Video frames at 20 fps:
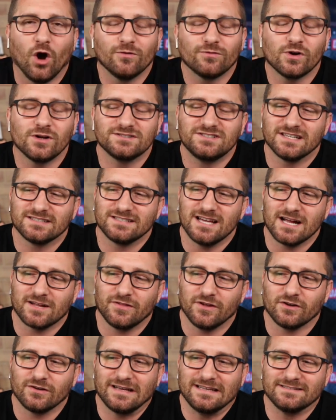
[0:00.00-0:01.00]
Over on TikTok,
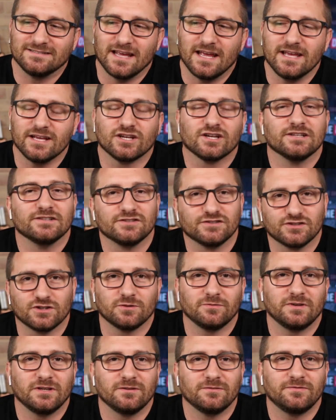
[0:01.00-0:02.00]
there is a
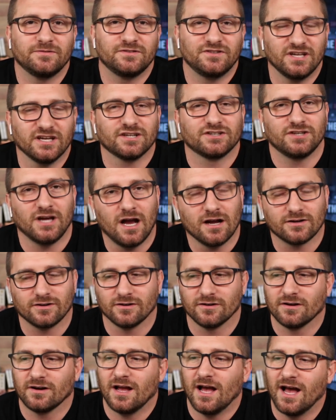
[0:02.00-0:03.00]
conservative
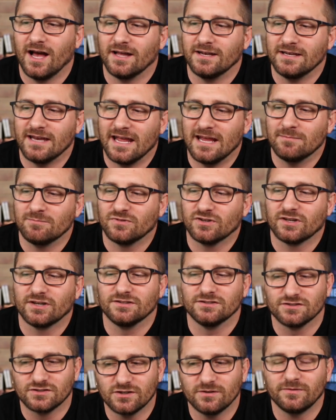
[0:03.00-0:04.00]
TikToker uh, named
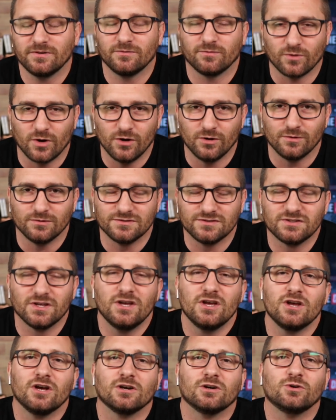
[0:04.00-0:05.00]
Conservative Rose
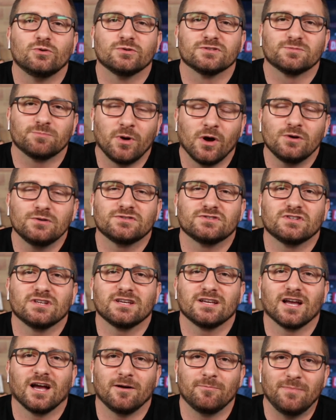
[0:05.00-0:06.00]
who was
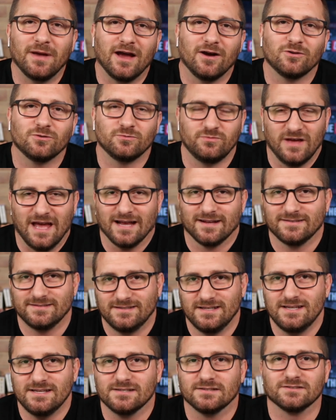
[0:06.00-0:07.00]
posting about
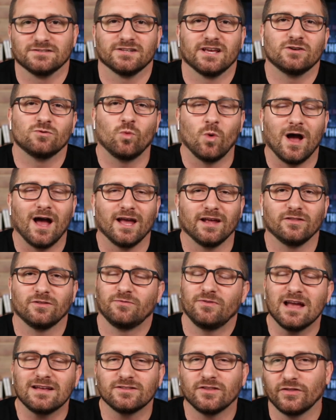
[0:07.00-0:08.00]
vaccines and why the
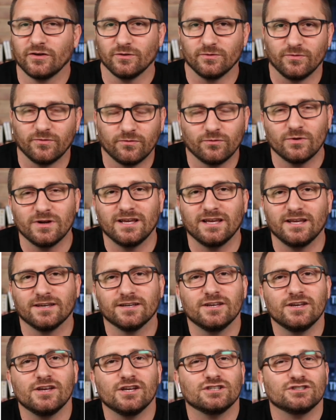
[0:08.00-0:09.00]
fact that they're
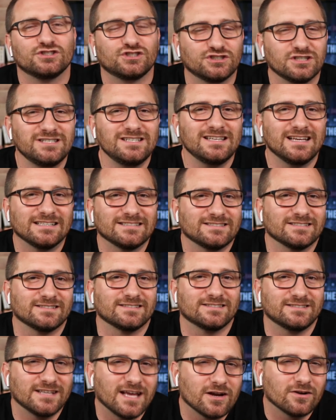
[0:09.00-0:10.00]
free shouldn't
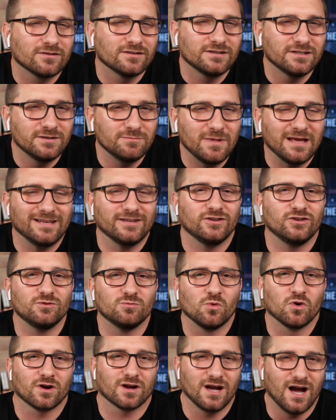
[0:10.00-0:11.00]
necessarily make you
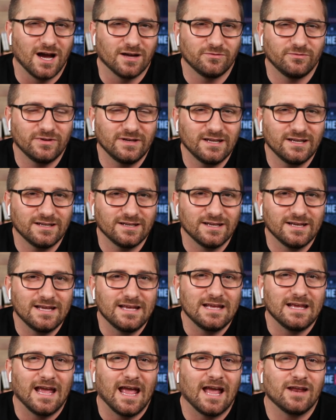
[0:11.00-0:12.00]
more confident.
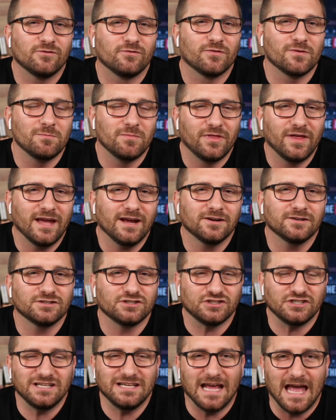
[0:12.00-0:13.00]
And from there,
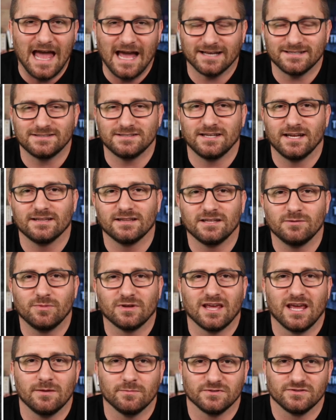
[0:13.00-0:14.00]
she accidentally
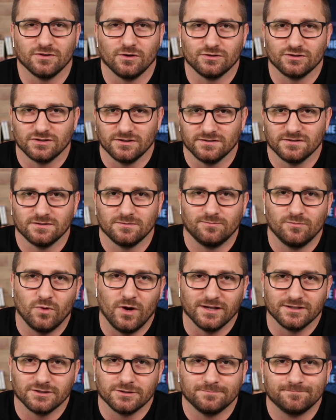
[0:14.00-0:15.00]
became a socialist.
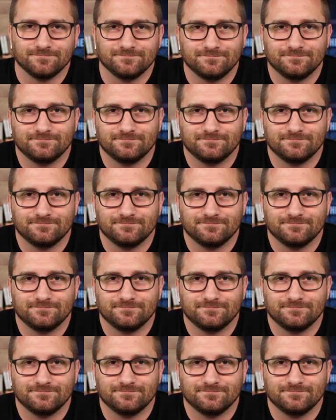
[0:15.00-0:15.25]
Watch.